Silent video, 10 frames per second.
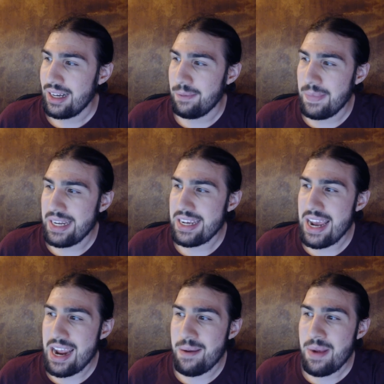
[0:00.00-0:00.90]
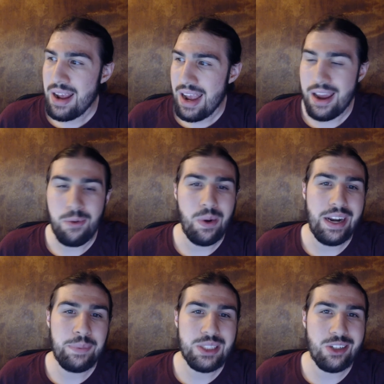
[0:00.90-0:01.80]
a mini game, and one
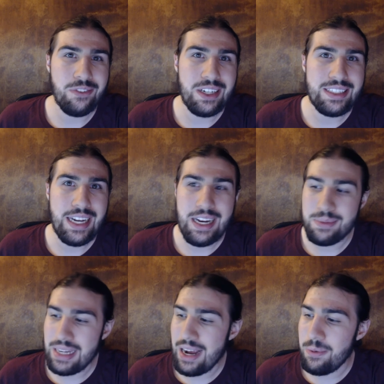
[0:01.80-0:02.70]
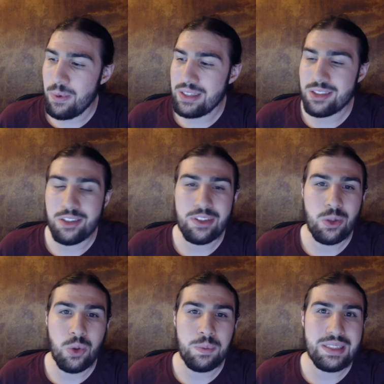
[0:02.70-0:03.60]
episode of Untamed. I was going to
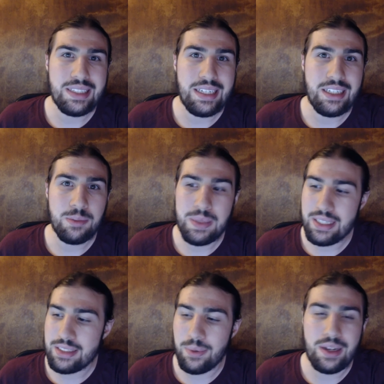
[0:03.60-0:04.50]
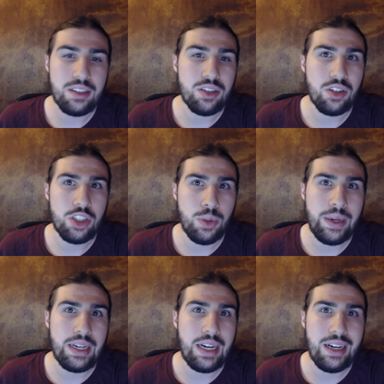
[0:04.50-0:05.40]
record Besiege because I wanted to start
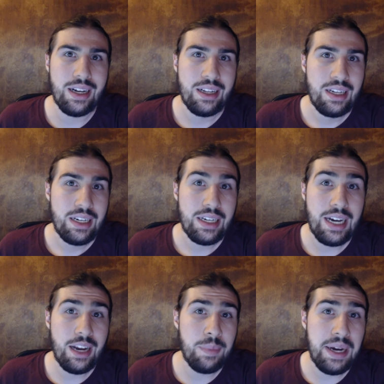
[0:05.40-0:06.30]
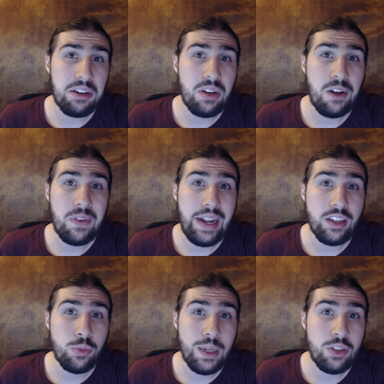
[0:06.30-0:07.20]
doing uh, non Minecraft
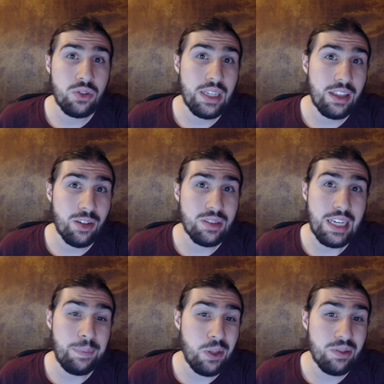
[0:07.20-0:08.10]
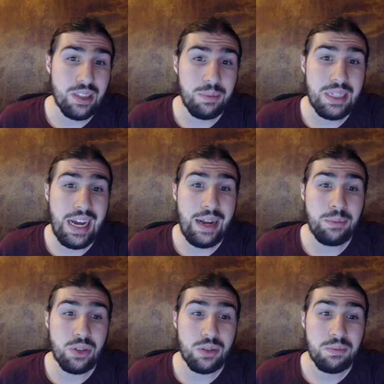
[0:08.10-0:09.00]
games for my Tuesday, Thursday uploads
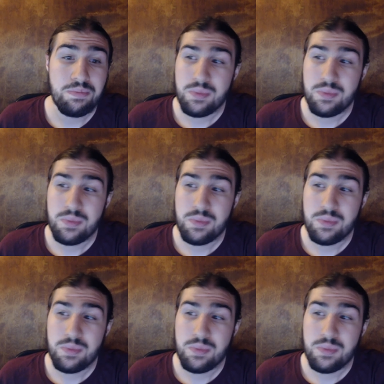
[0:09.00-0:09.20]
sometimes, or